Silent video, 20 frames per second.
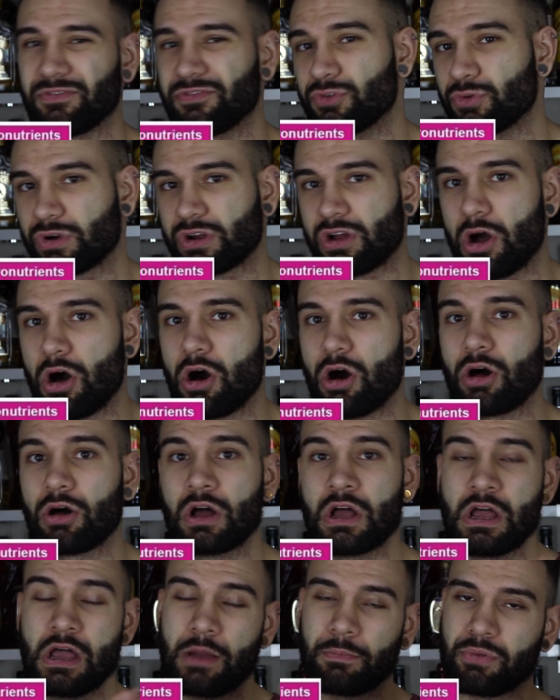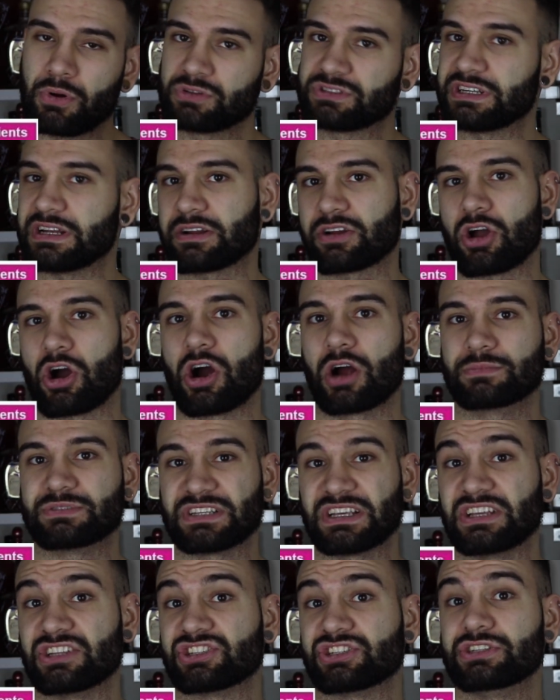If you recall, protein and
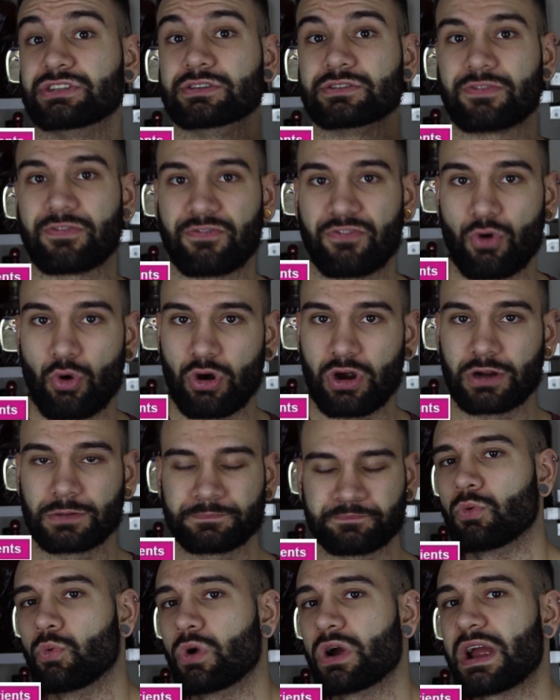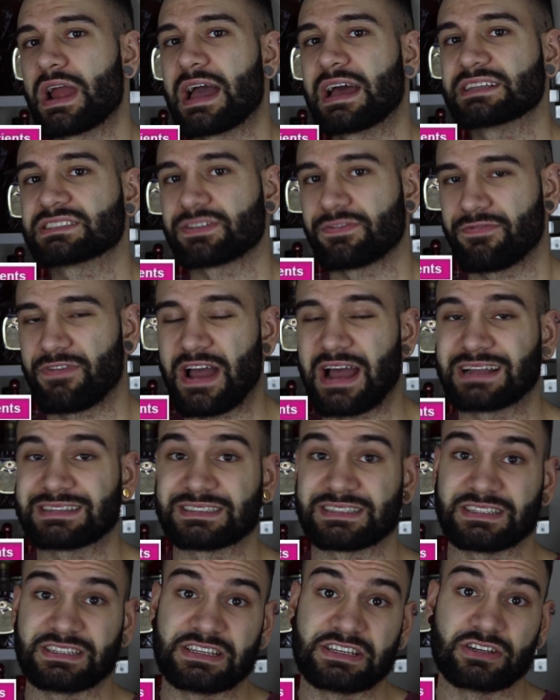carbs each yield 4, whereas
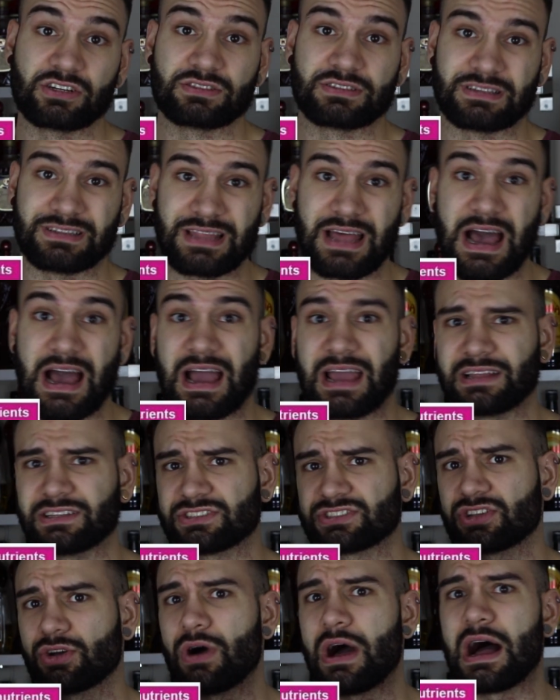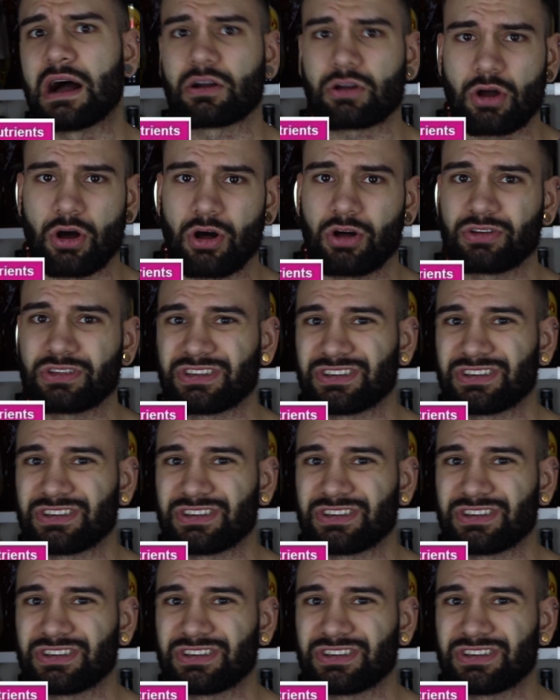fats yield 9. So alcohol